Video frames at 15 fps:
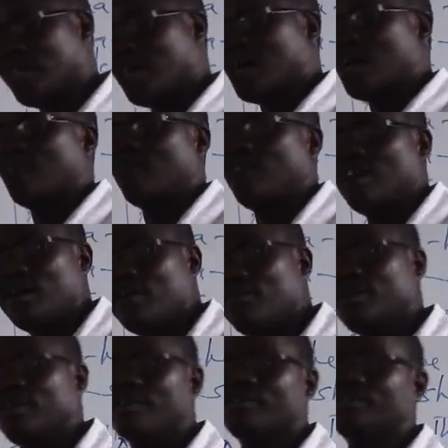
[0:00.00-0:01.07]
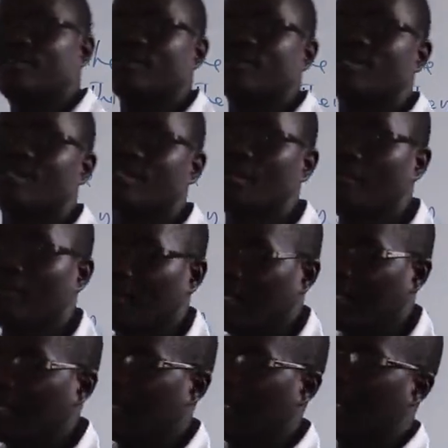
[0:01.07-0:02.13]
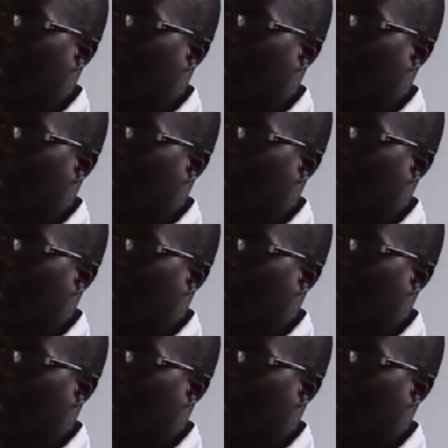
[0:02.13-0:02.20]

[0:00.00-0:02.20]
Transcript: A verb is simply